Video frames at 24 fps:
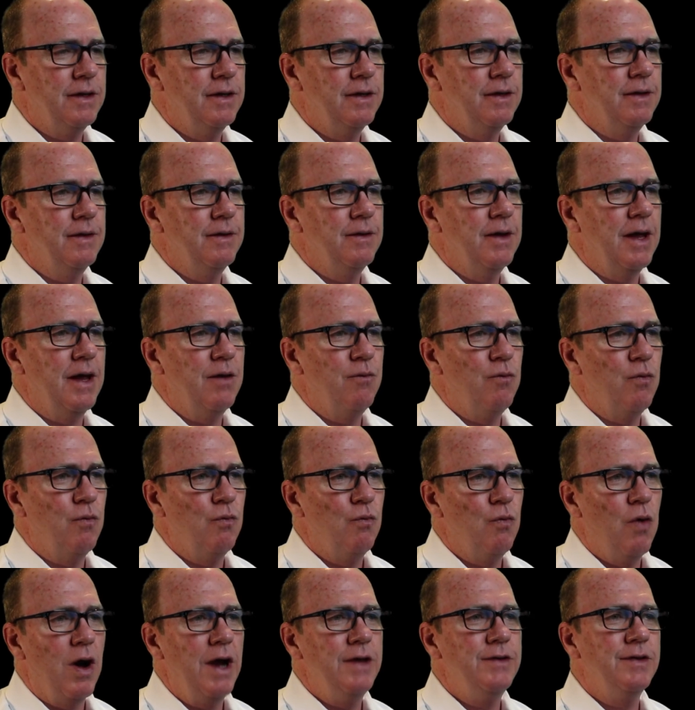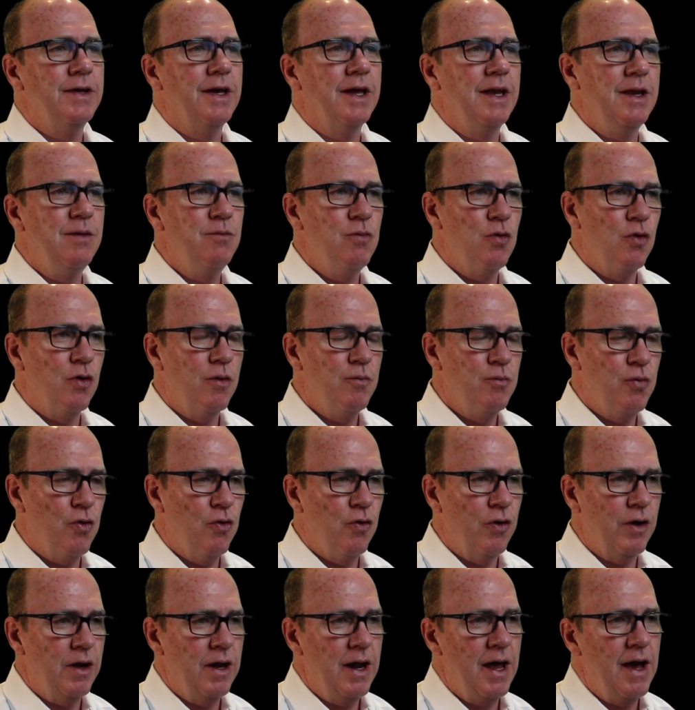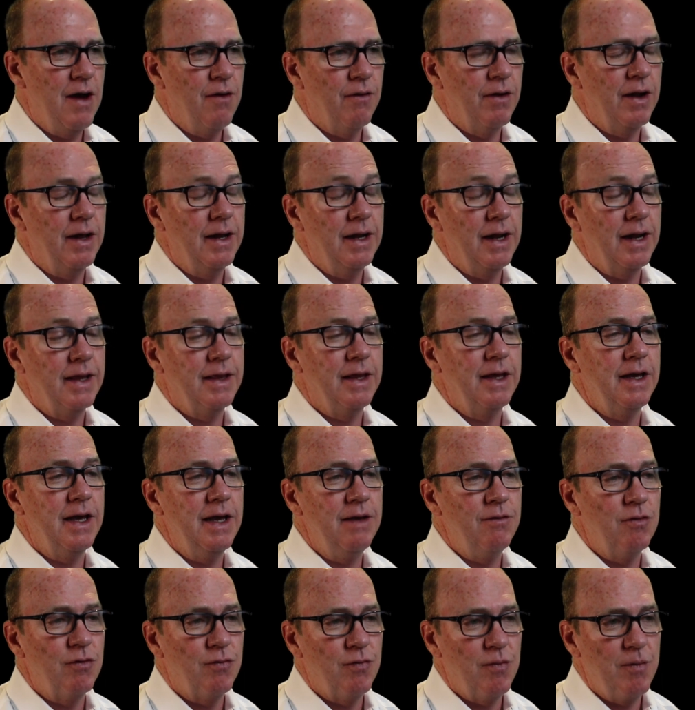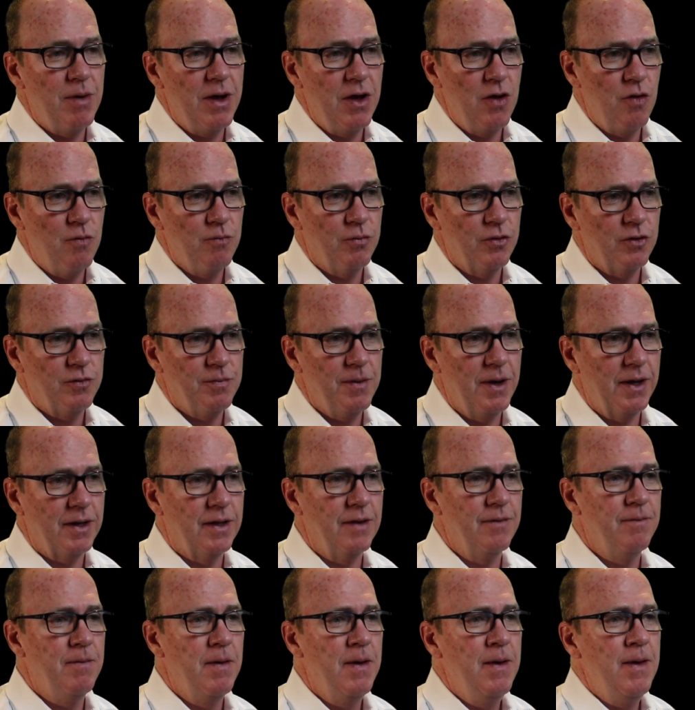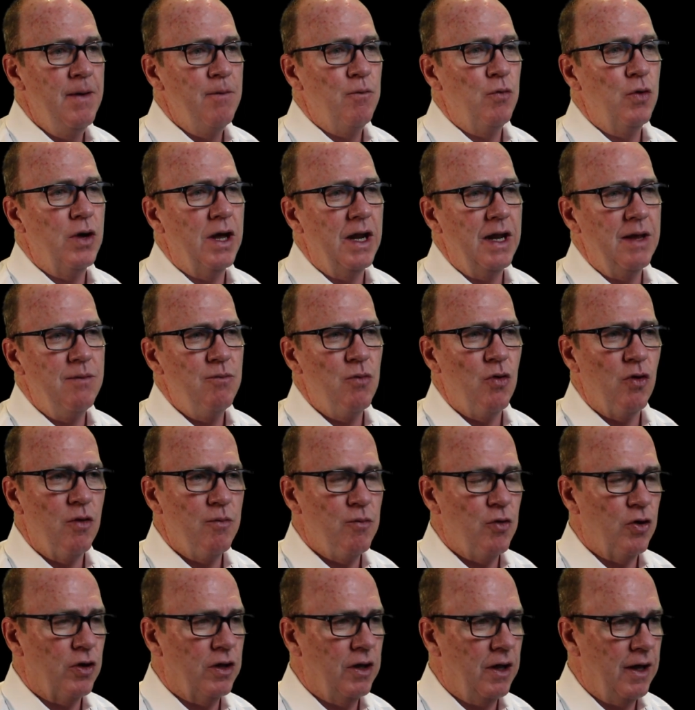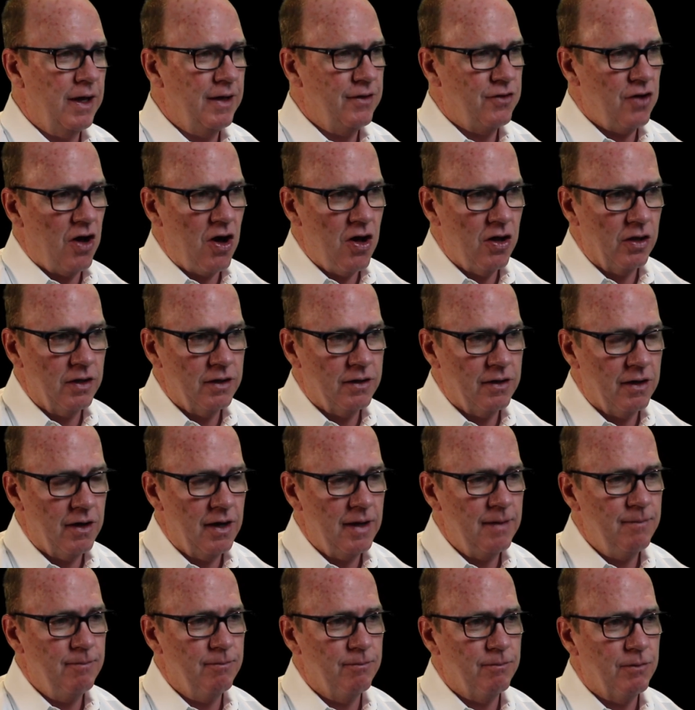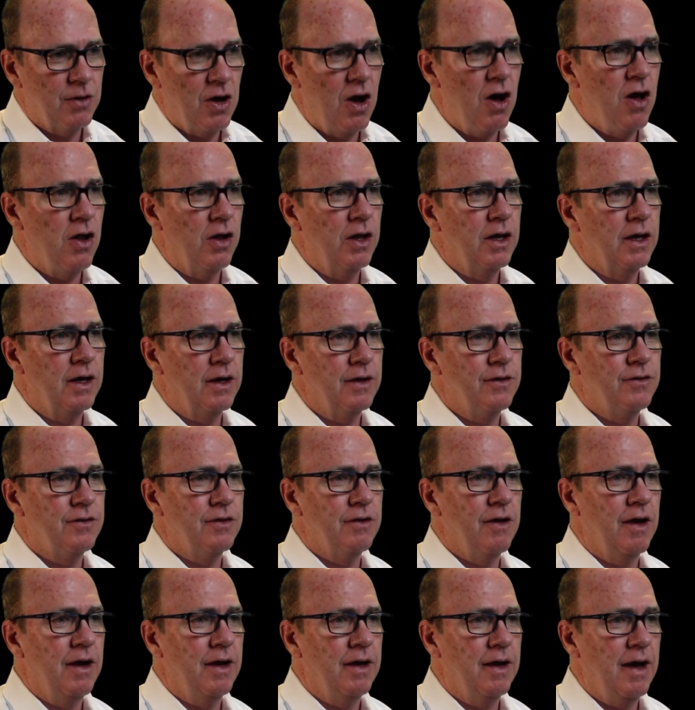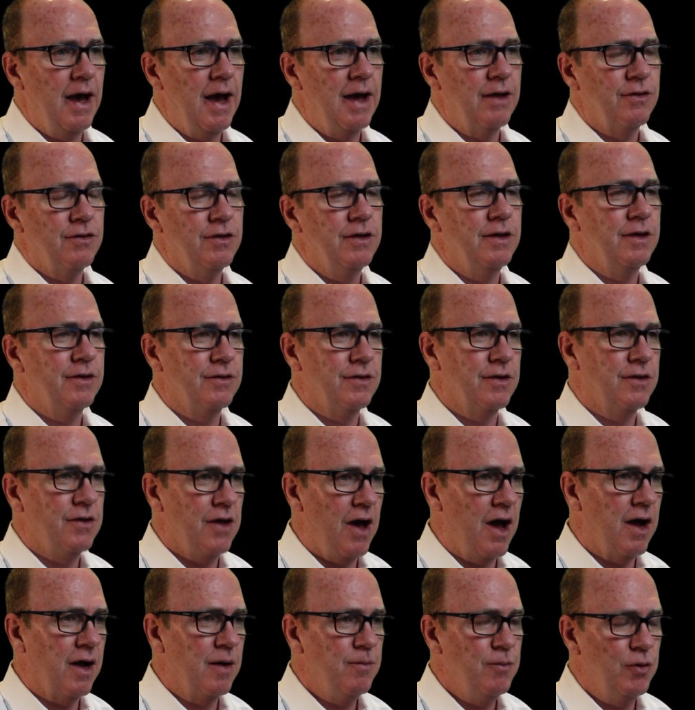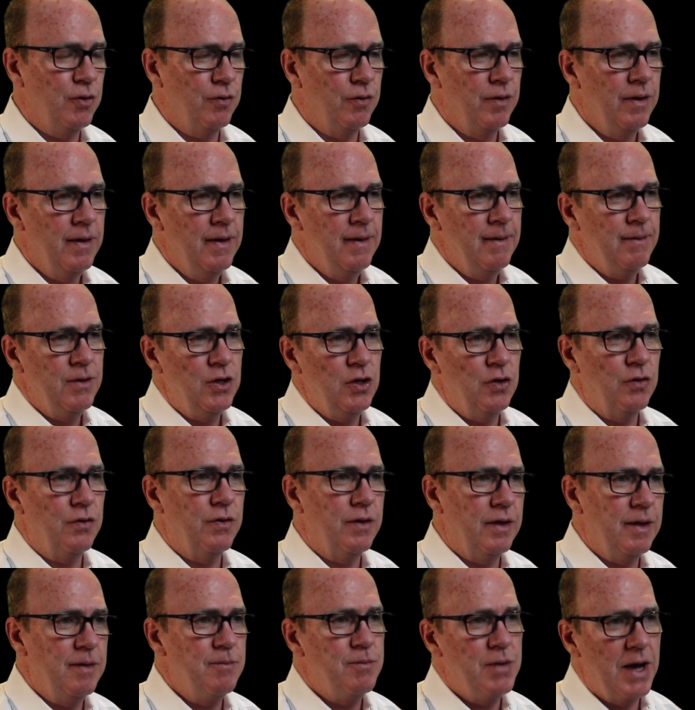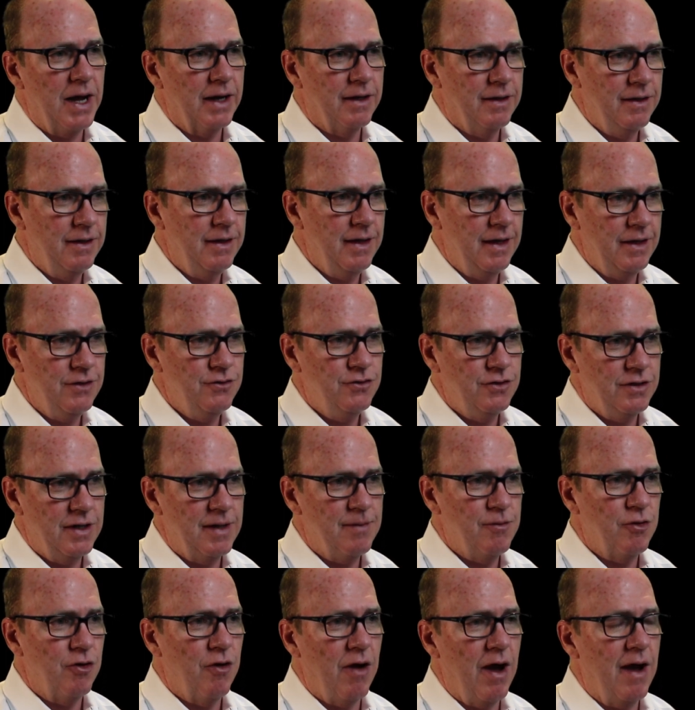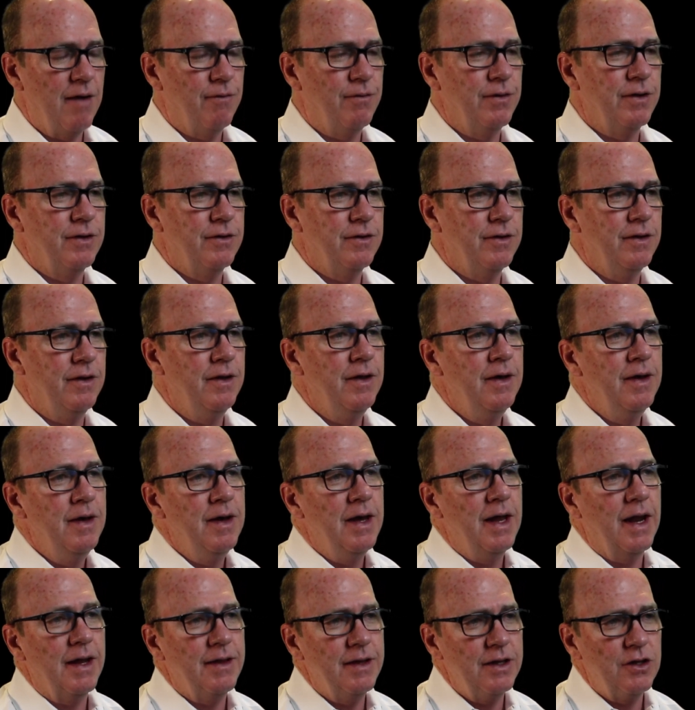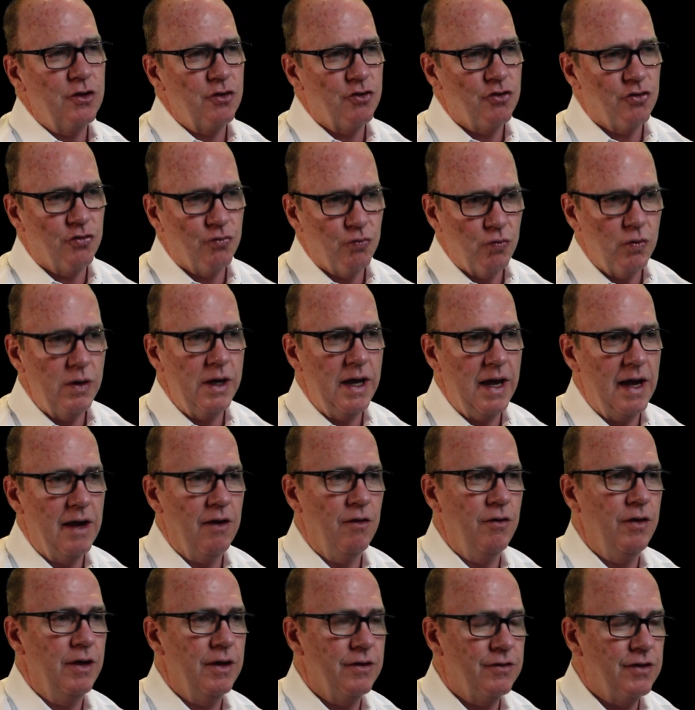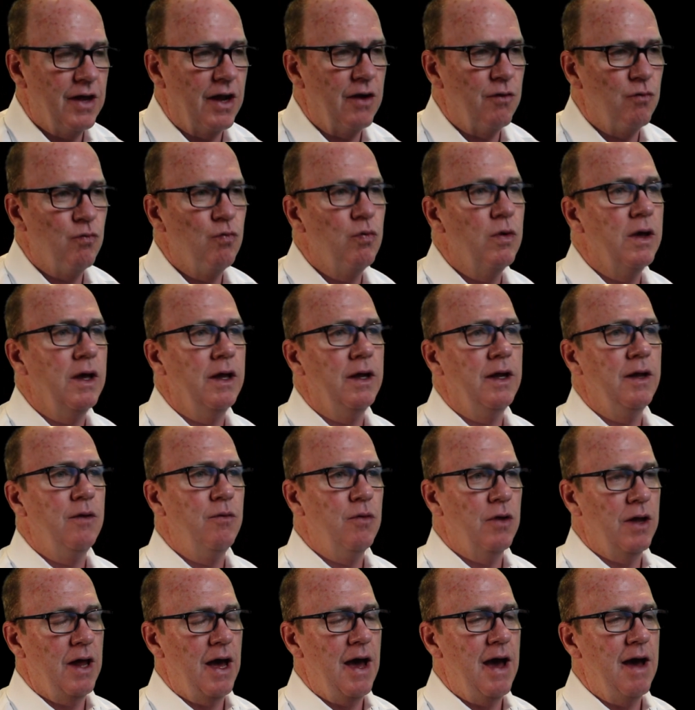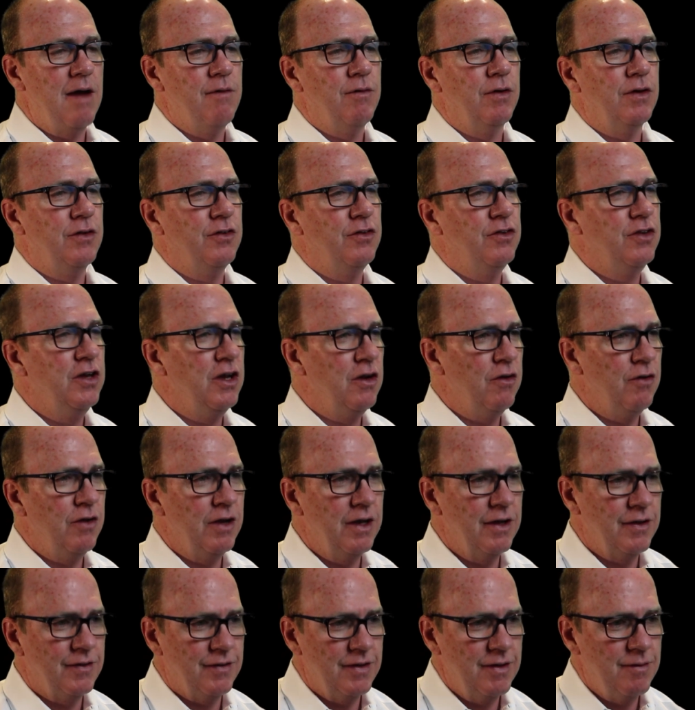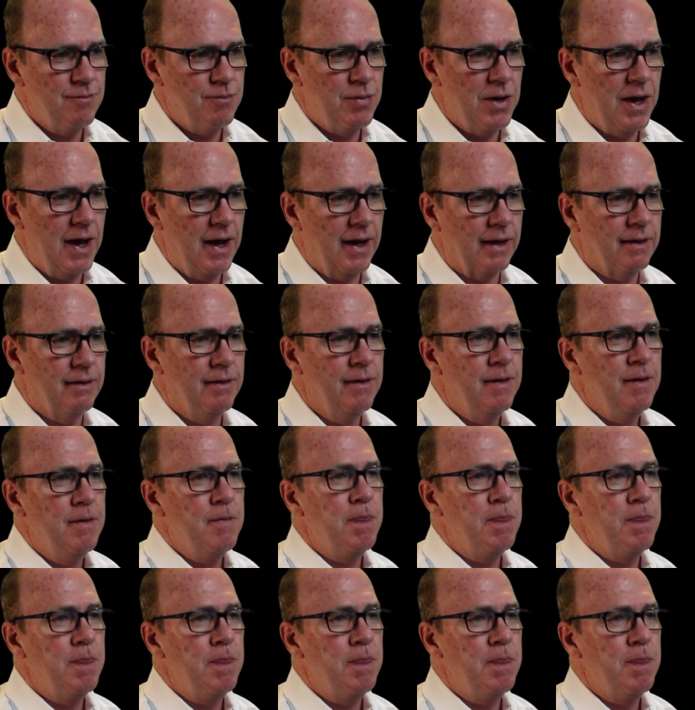and why is it getting more important now? And I think even from my own perspective, we're getting more and more clients all the time calling us, asking us to talk about, you know, the impact of the aging demographics. And I think there's three areas that it really will have a serious impact.